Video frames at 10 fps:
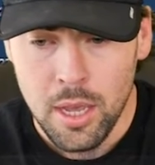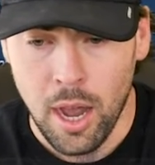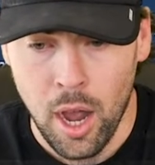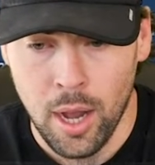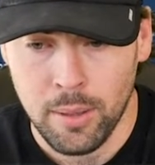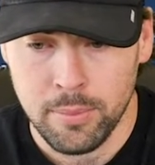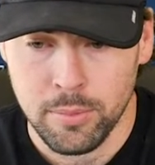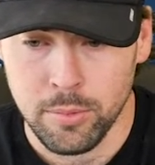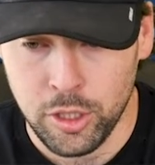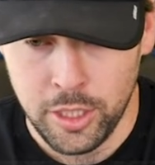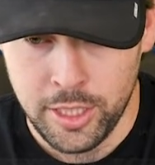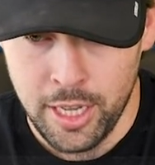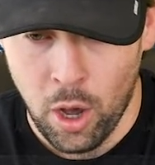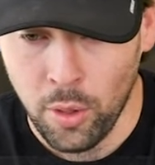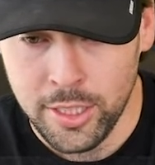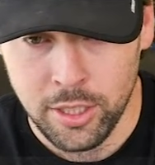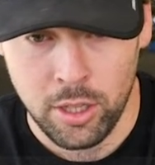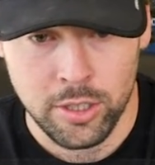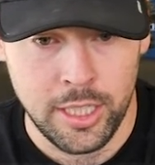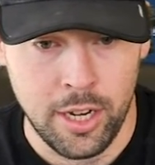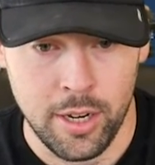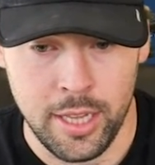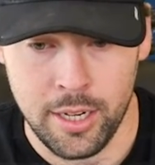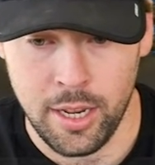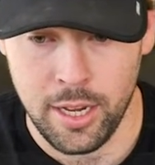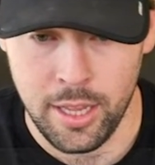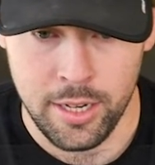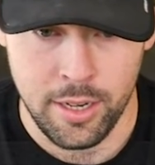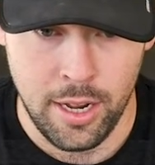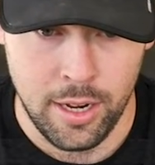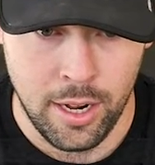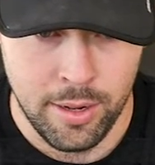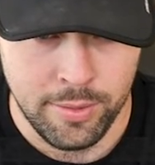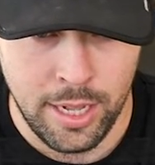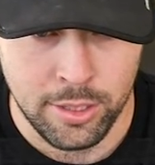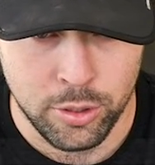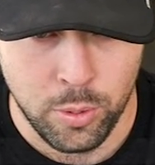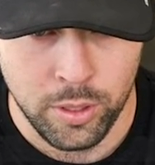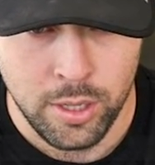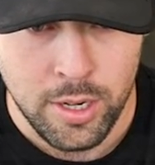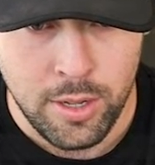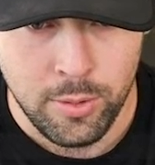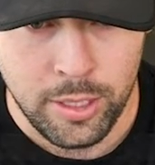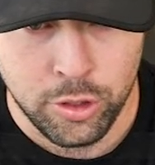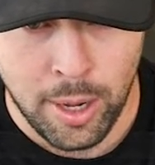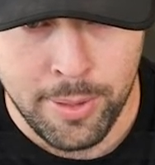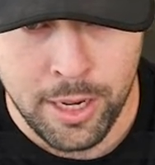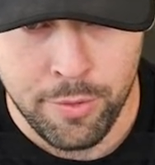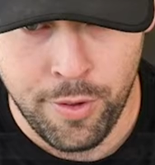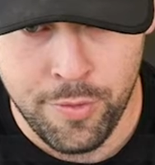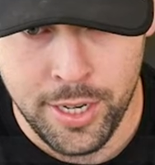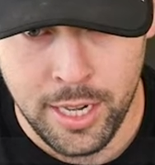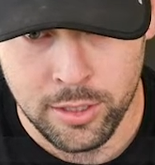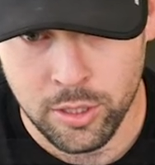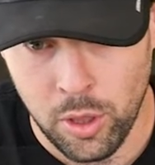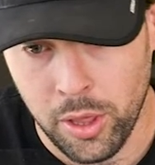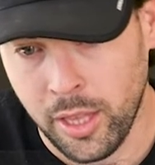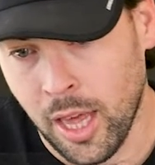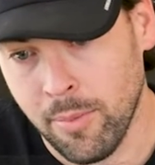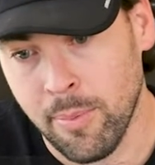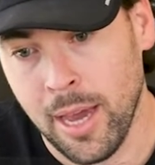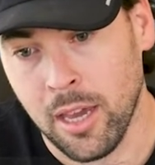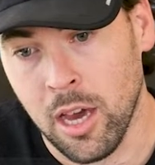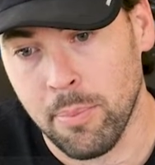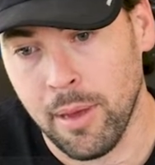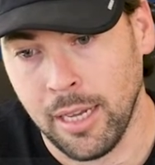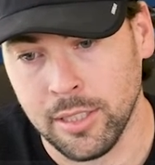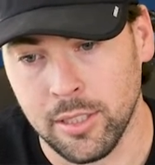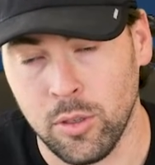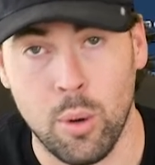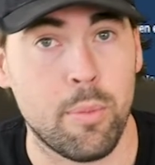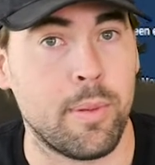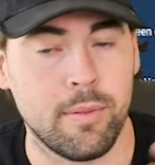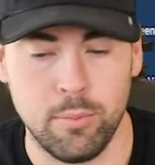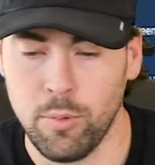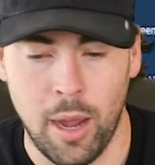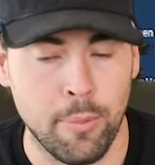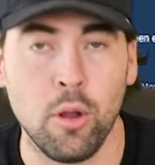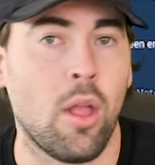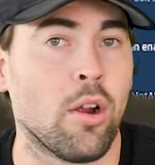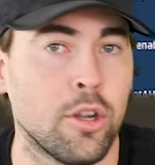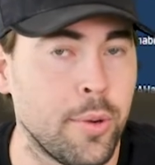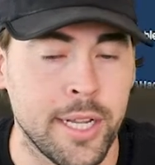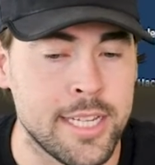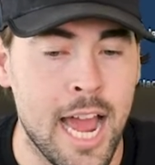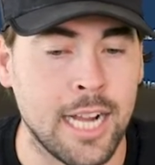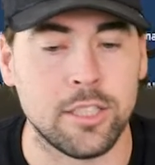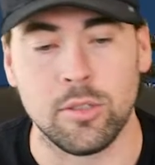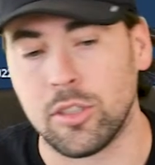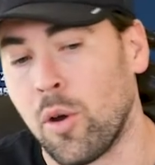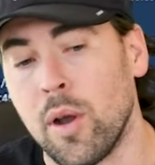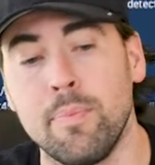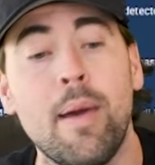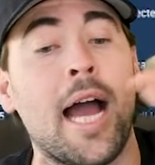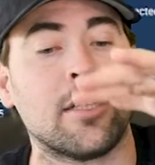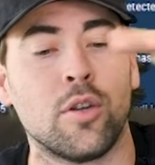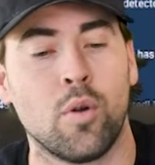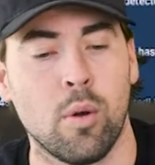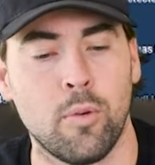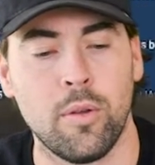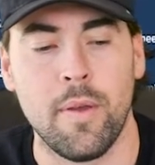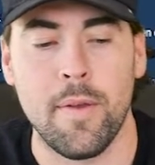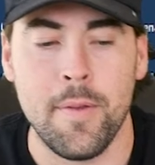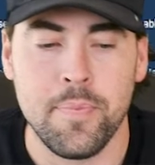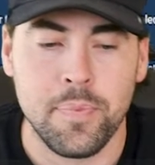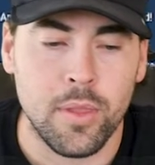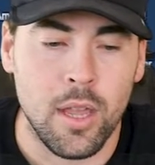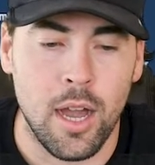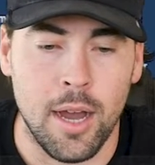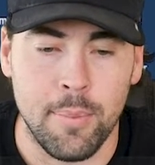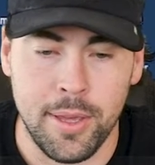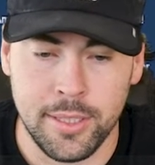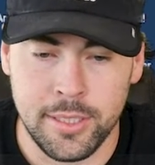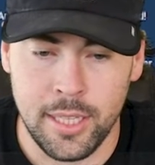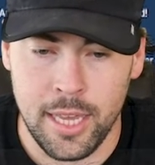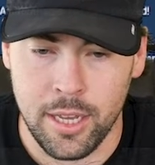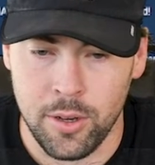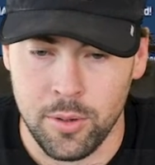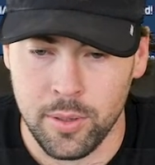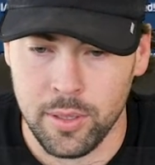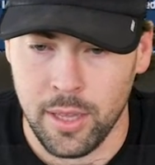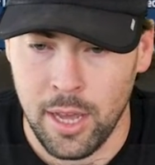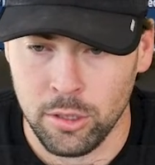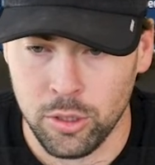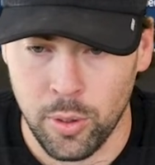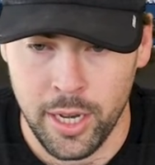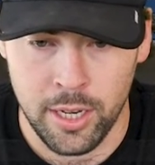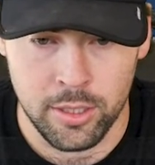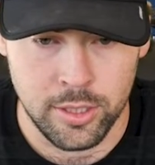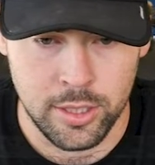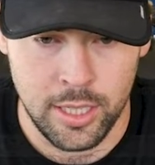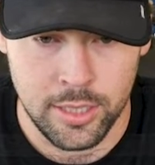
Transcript: So you see all these alerts here, and then now the score dropped down to 50. Now it's slowly climbing back up as normal. I'm no longer doing attacks, so it's going back to normal. But you can see like, oh, the health score here is